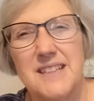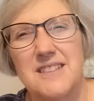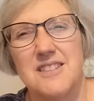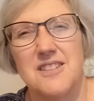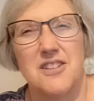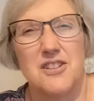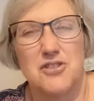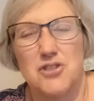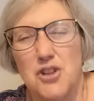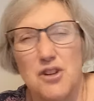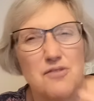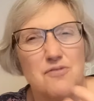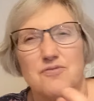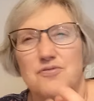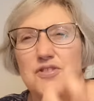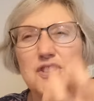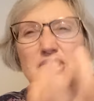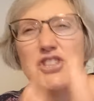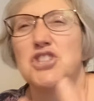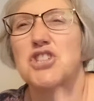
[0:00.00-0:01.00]
sort
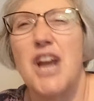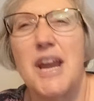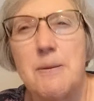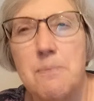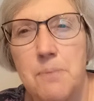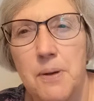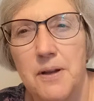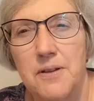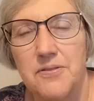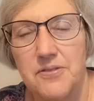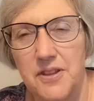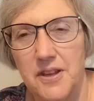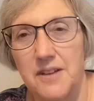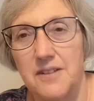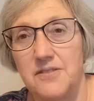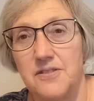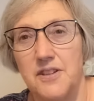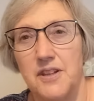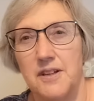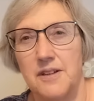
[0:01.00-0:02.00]
of the shape
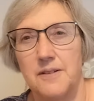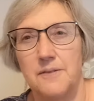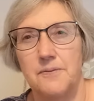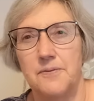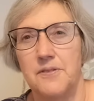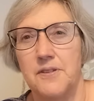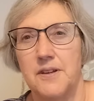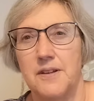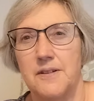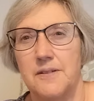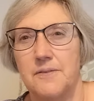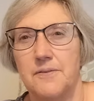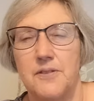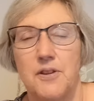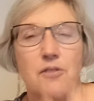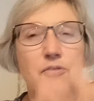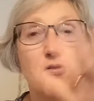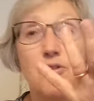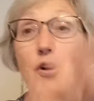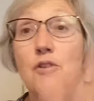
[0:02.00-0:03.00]
that
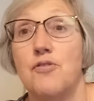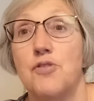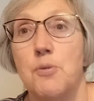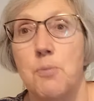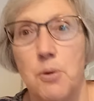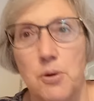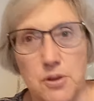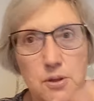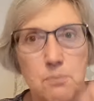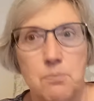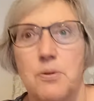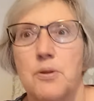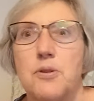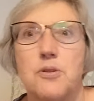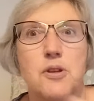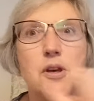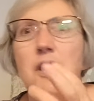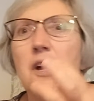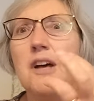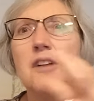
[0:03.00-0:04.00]
of the book,
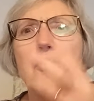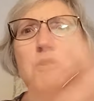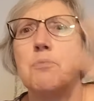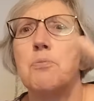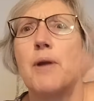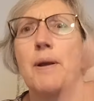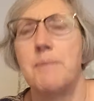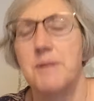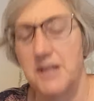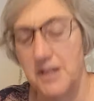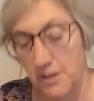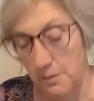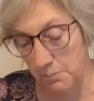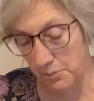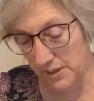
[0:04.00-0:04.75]
the premise, the